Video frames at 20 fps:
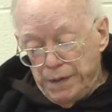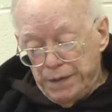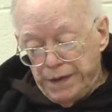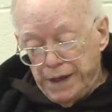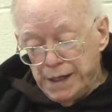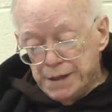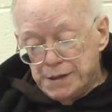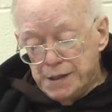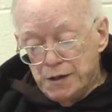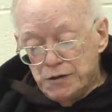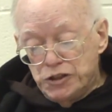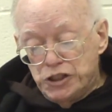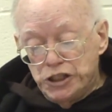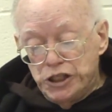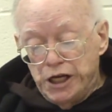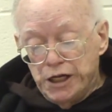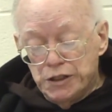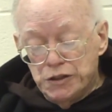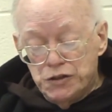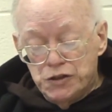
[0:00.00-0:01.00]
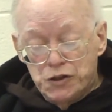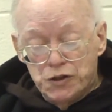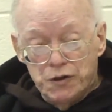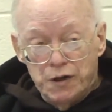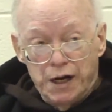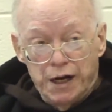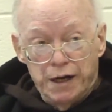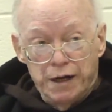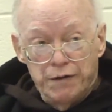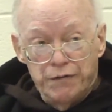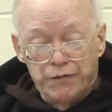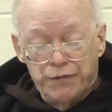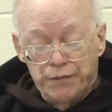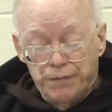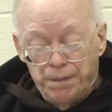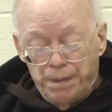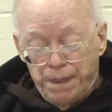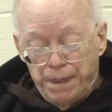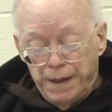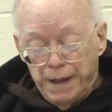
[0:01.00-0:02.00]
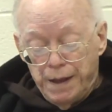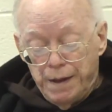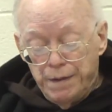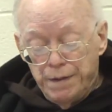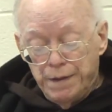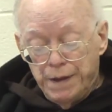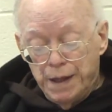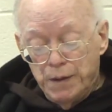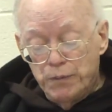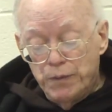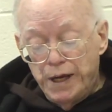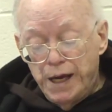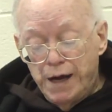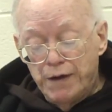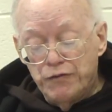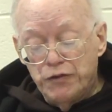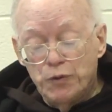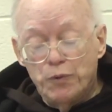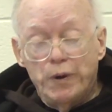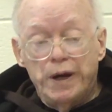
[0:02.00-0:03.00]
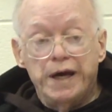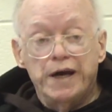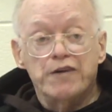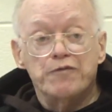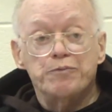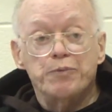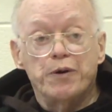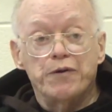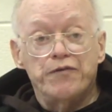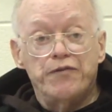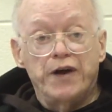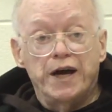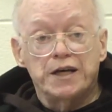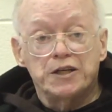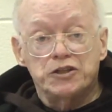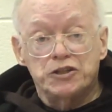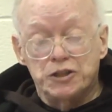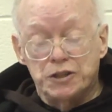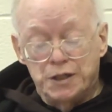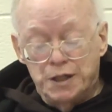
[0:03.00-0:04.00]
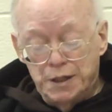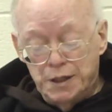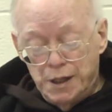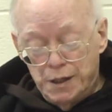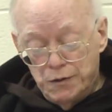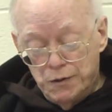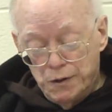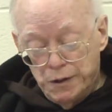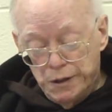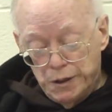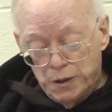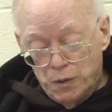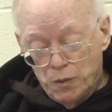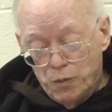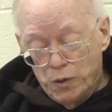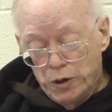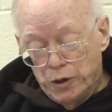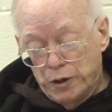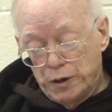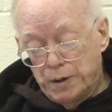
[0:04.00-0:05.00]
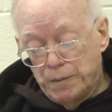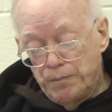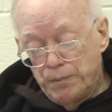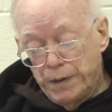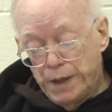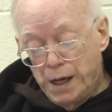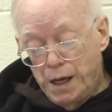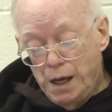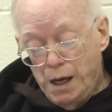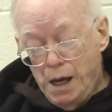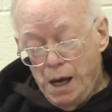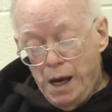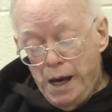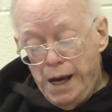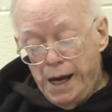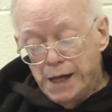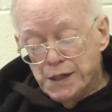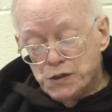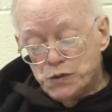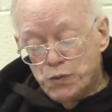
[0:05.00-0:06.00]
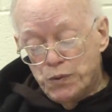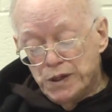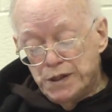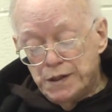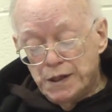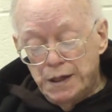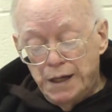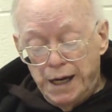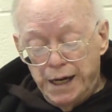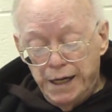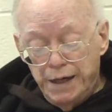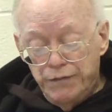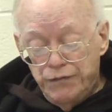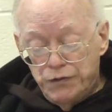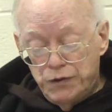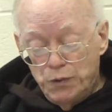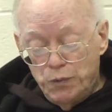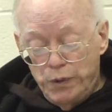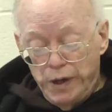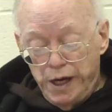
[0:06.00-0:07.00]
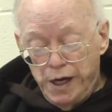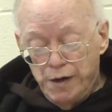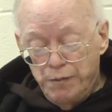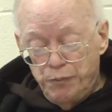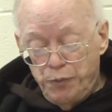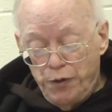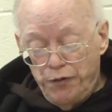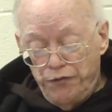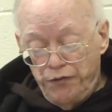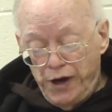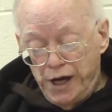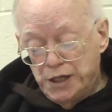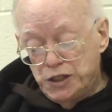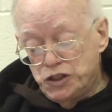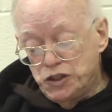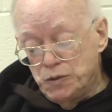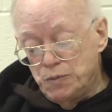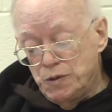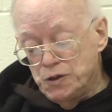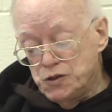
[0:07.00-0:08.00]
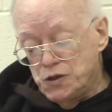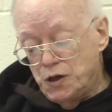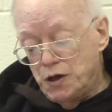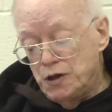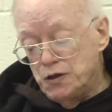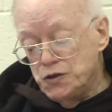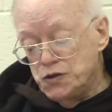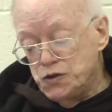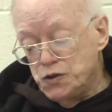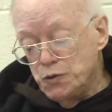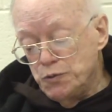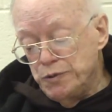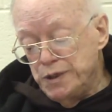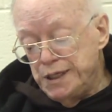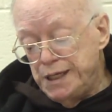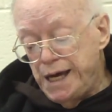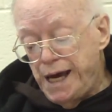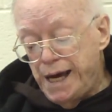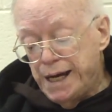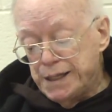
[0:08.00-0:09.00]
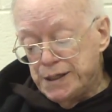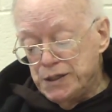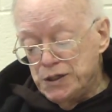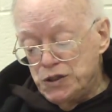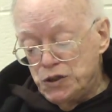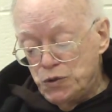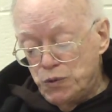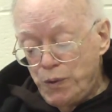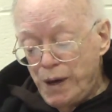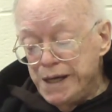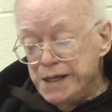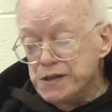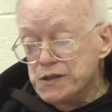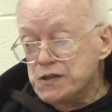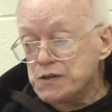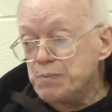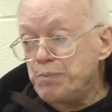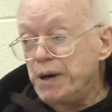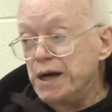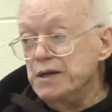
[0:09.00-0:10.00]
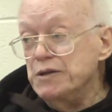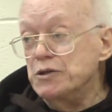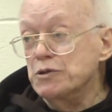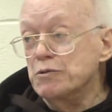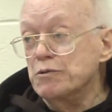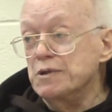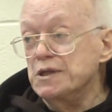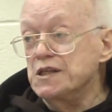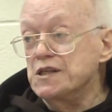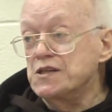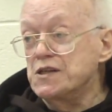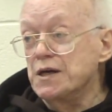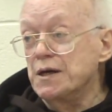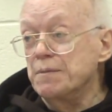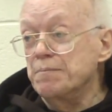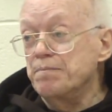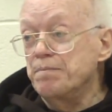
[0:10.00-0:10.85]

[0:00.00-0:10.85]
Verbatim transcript: That's how she ends her life. Then we have the way of perfection, another little work. As with the life, the way of perfection was also redacted twice by Teresa.